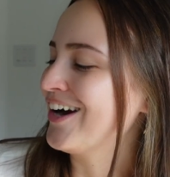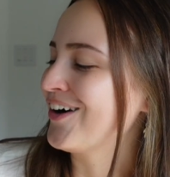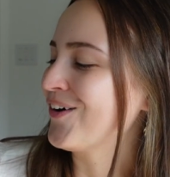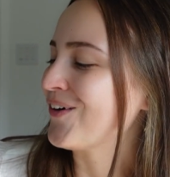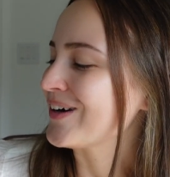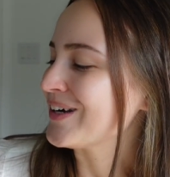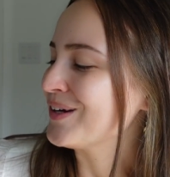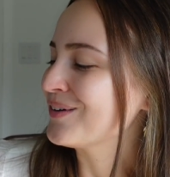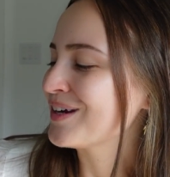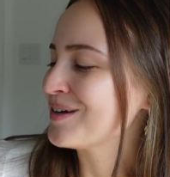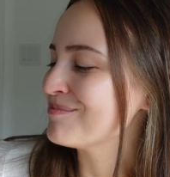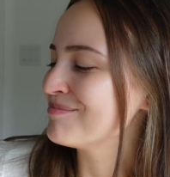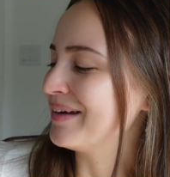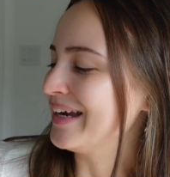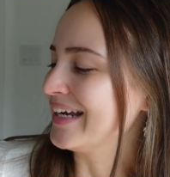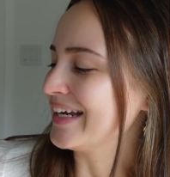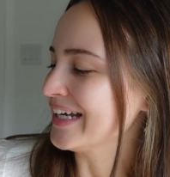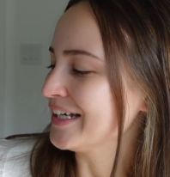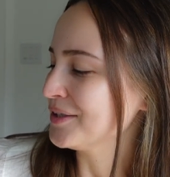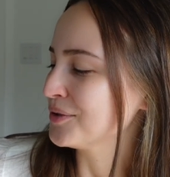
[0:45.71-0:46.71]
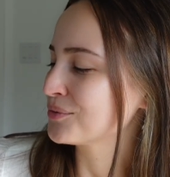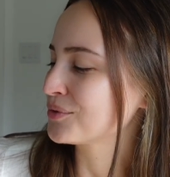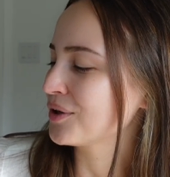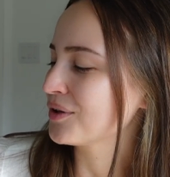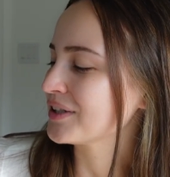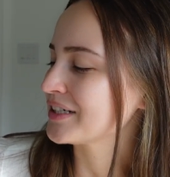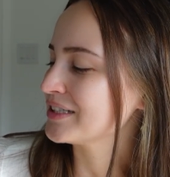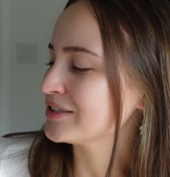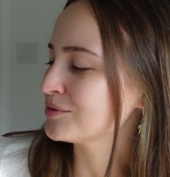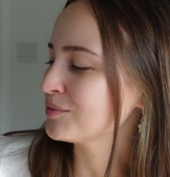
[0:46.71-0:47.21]
Or you can bake it. You
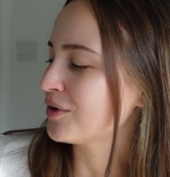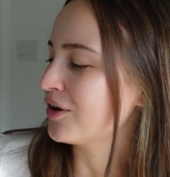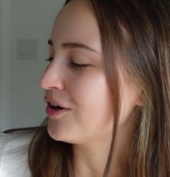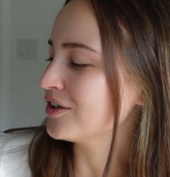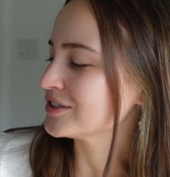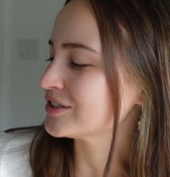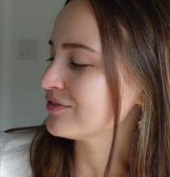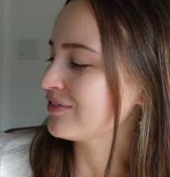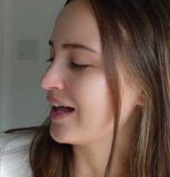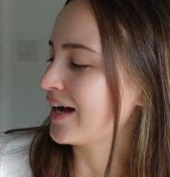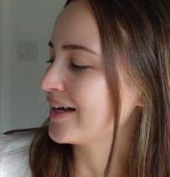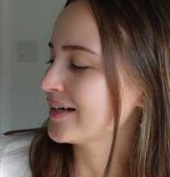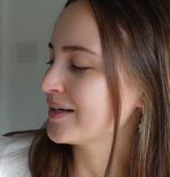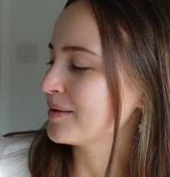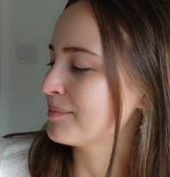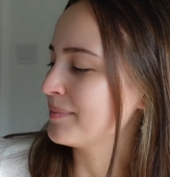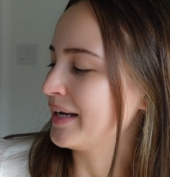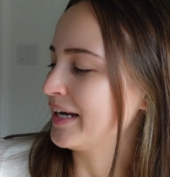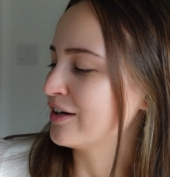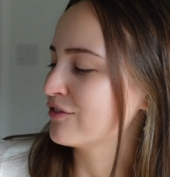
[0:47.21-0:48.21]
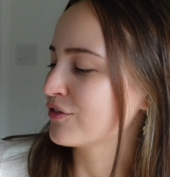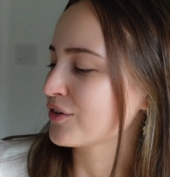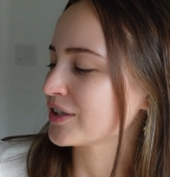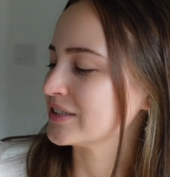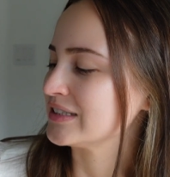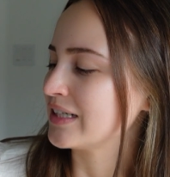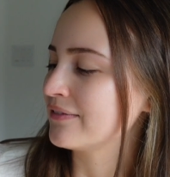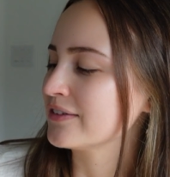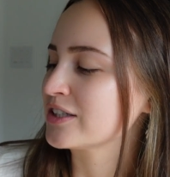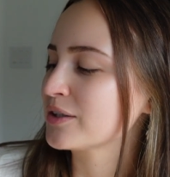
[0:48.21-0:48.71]
roll it into balls, flatten and bake for
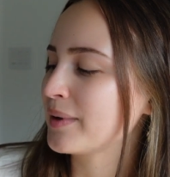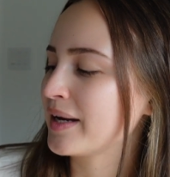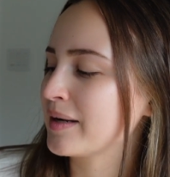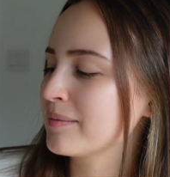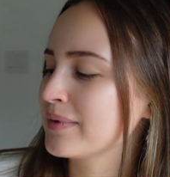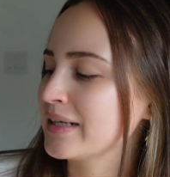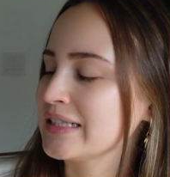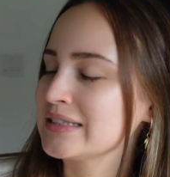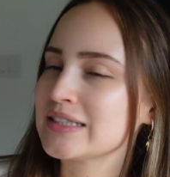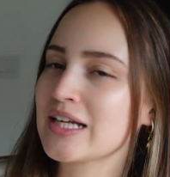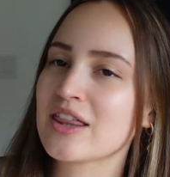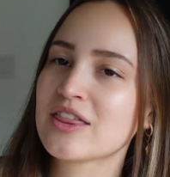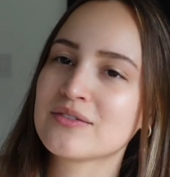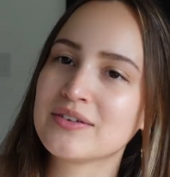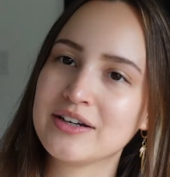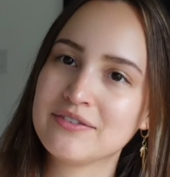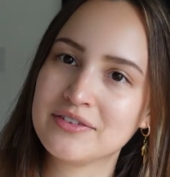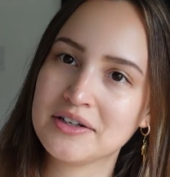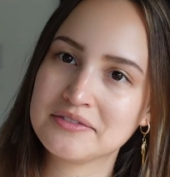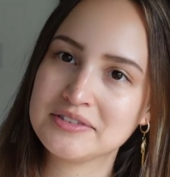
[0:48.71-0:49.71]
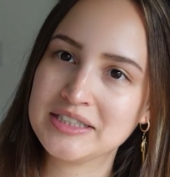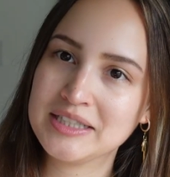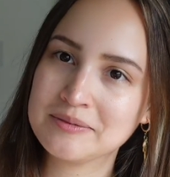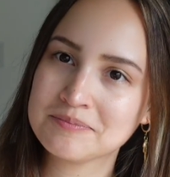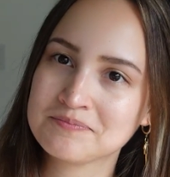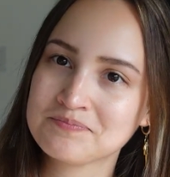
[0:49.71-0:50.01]
7 to 8 minutes at 350.